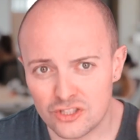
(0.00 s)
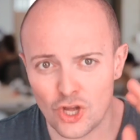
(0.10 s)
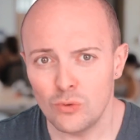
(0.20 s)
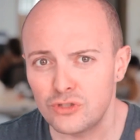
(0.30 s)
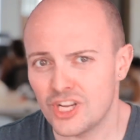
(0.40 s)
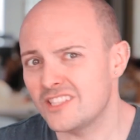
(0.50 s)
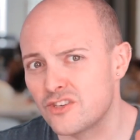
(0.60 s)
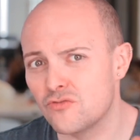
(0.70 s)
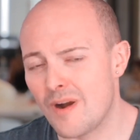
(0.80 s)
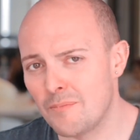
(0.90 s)
Don't
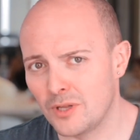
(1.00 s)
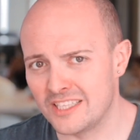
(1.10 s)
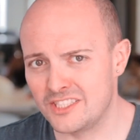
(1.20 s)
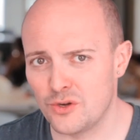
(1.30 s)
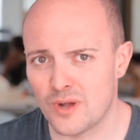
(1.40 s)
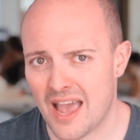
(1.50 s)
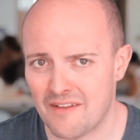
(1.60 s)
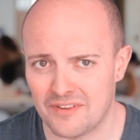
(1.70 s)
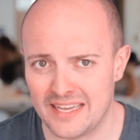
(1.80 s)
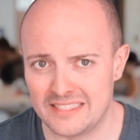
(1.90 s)
just grumble into your
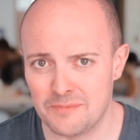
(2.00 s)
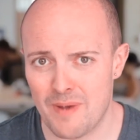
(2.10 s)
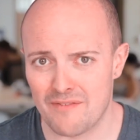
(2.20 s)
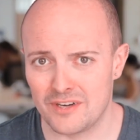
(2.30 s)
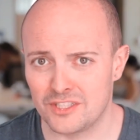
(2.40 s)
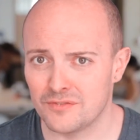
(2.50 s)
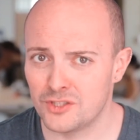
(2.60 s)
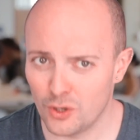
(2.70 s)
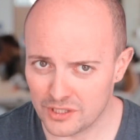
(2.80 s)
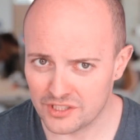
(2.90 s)
caffeinated beverage of
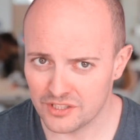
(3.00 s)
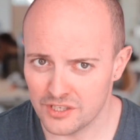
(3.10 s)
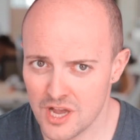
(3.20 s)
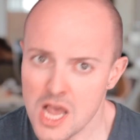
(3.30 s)
choice.